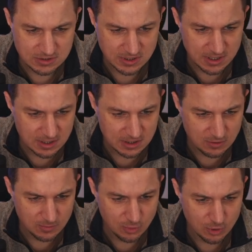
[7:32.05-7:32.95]
style
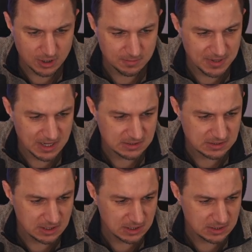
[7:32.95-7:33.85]
pork and
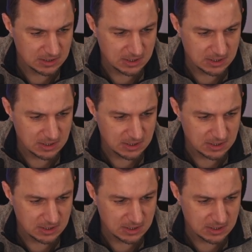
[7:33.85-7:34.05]
pasta